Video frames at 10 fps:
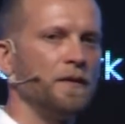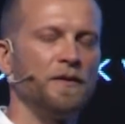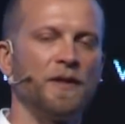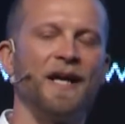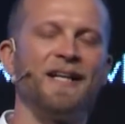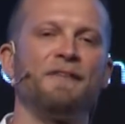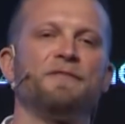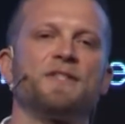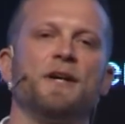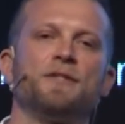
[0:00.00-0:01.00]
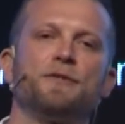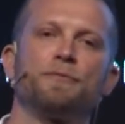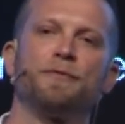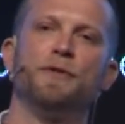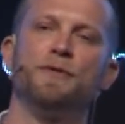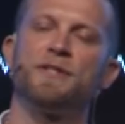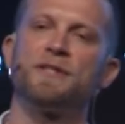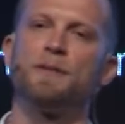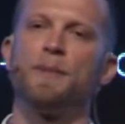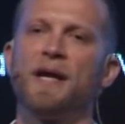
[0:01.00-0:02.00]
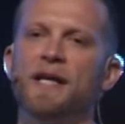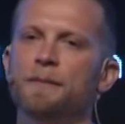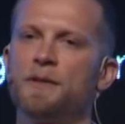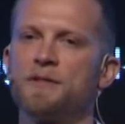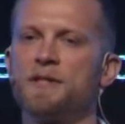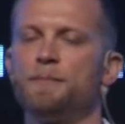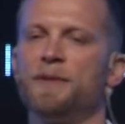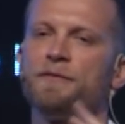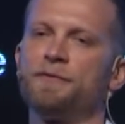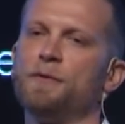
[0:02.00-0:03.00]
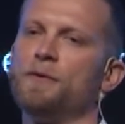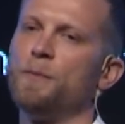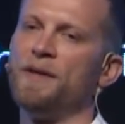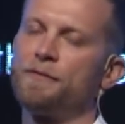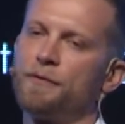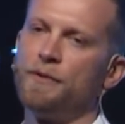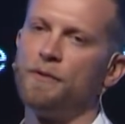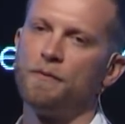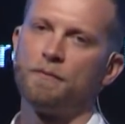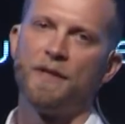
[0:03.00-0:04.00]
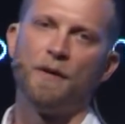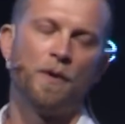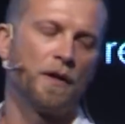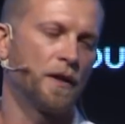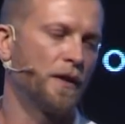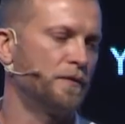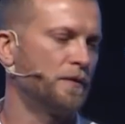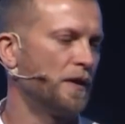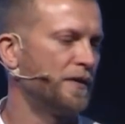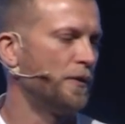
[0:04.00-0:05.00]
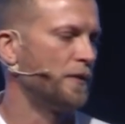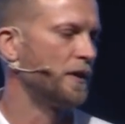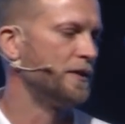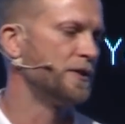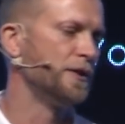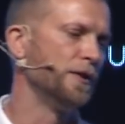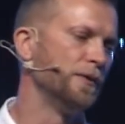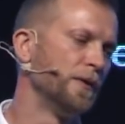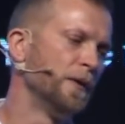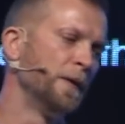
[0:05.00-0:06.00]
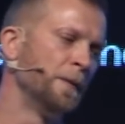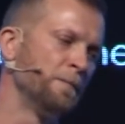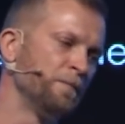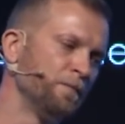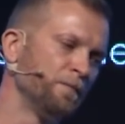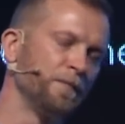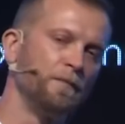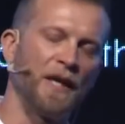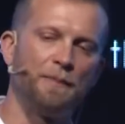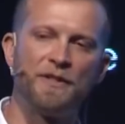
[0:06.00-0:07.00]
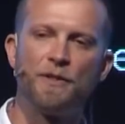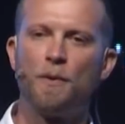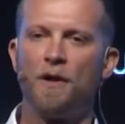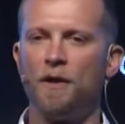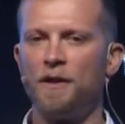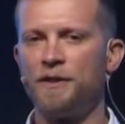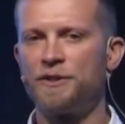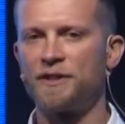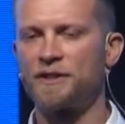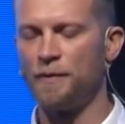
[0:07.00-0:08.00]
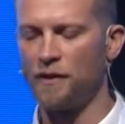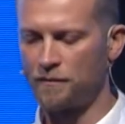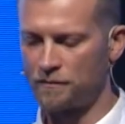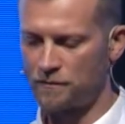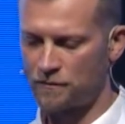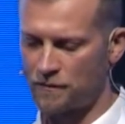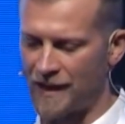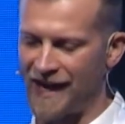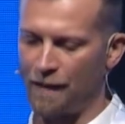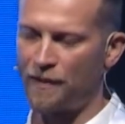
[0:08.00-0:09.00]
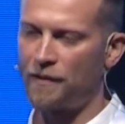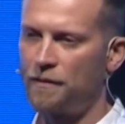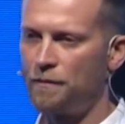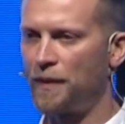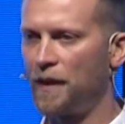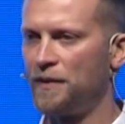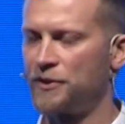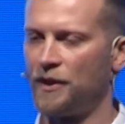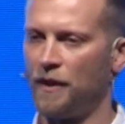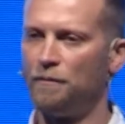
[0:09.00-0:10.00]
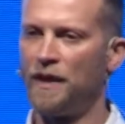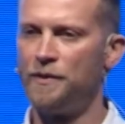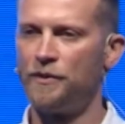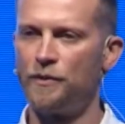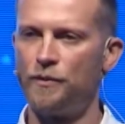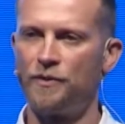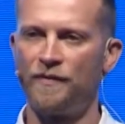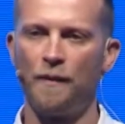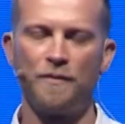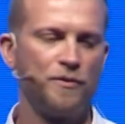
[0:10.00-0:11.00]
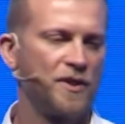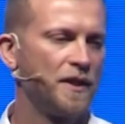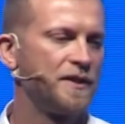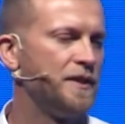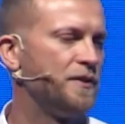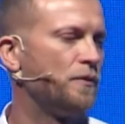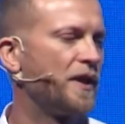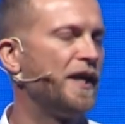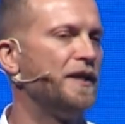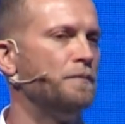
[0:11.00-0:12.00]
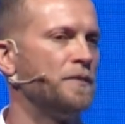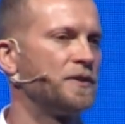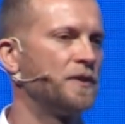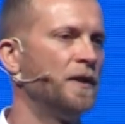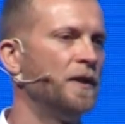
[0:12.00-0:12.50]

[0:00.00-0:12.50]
that an advertiser's refusing to pay because there's a bit of fraud went through your network unknowingly to you. Maybe you are a legitimate app publisher. Maybe you develop utilities or games,